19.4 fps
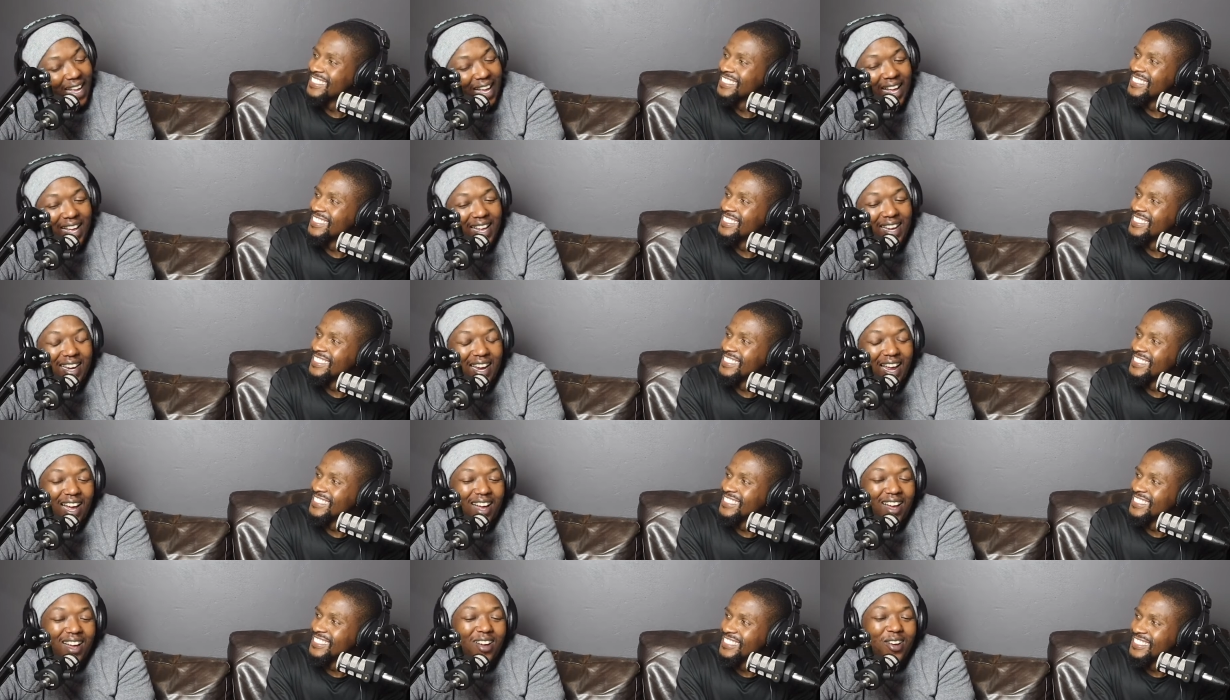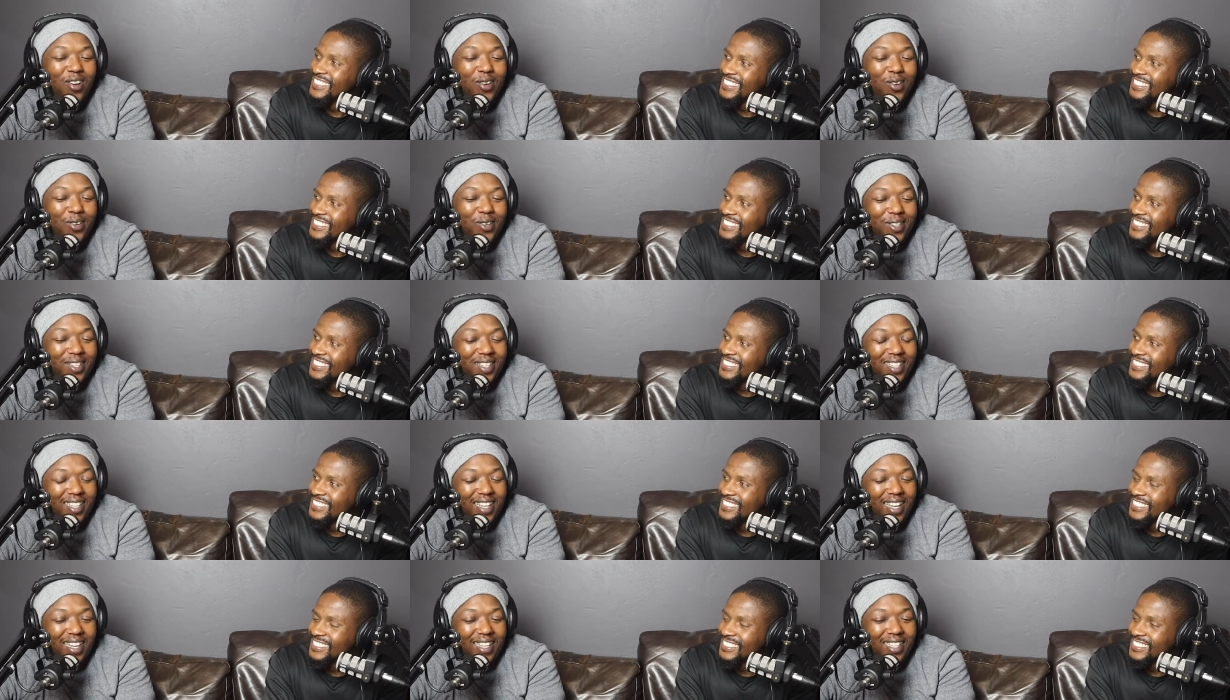Speaker 1: And I
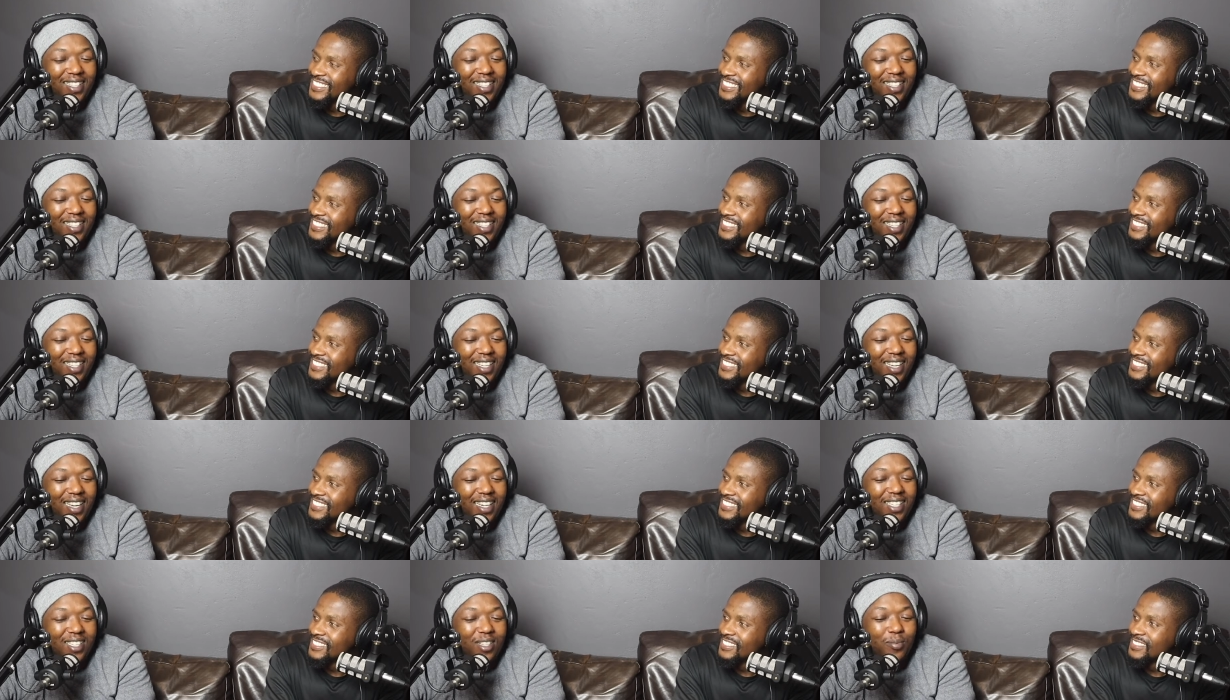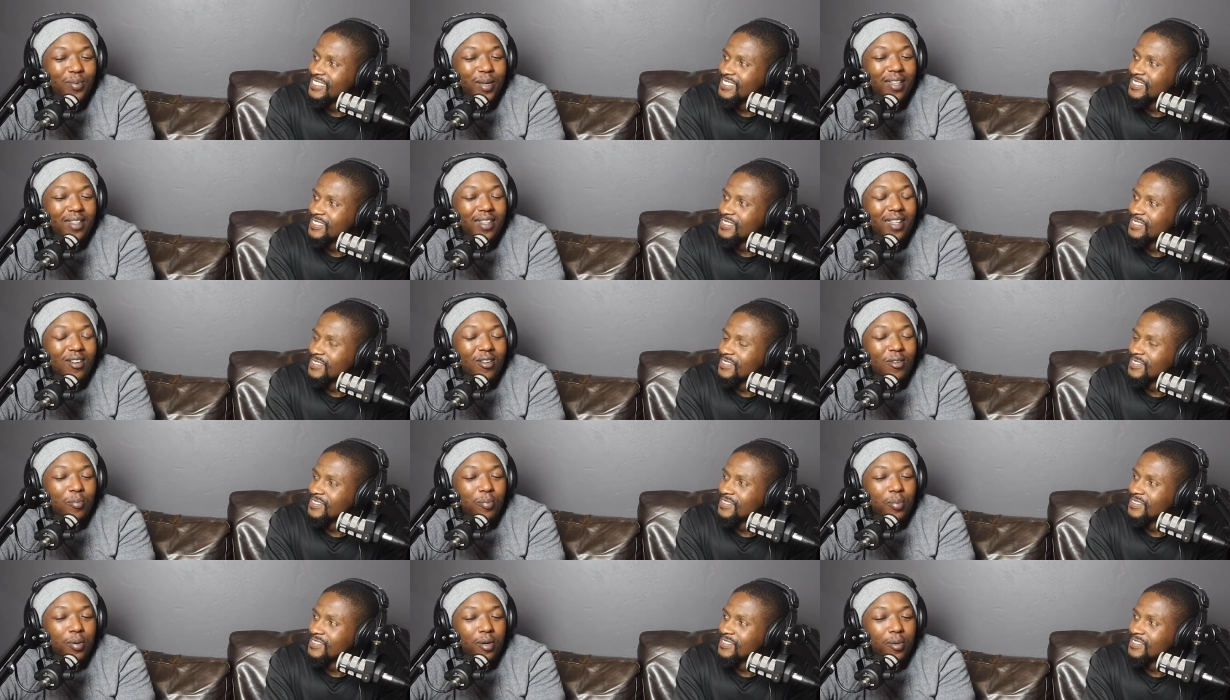heard that he actually made that on
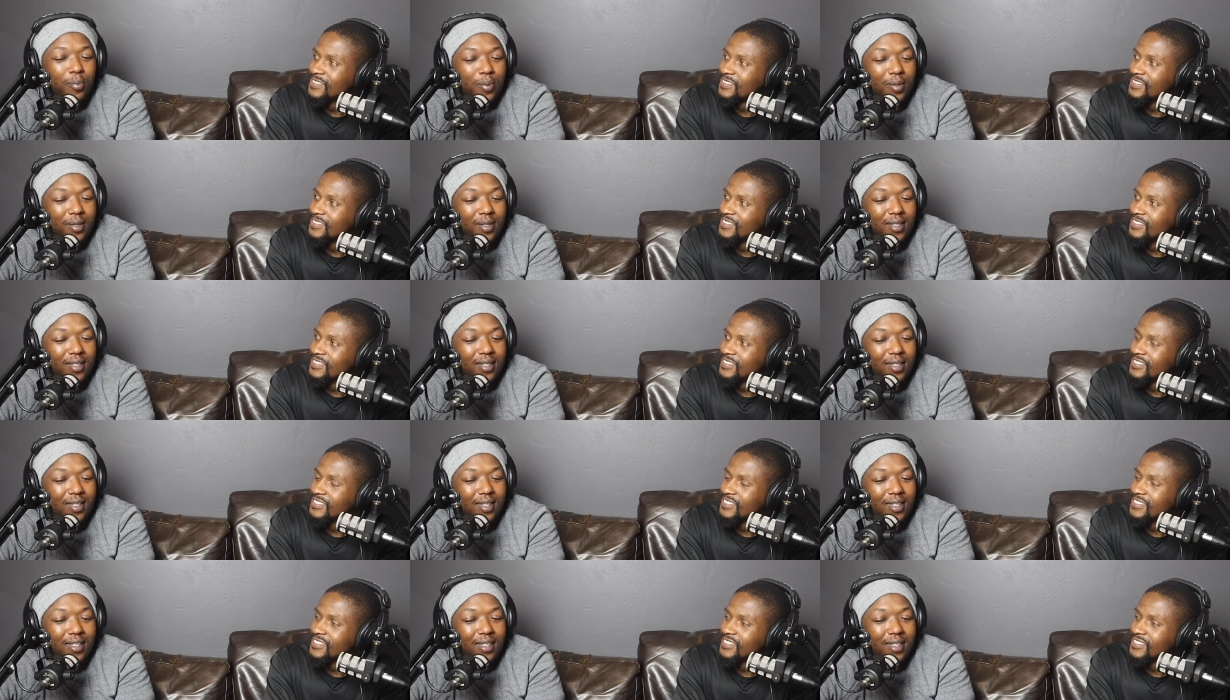purpose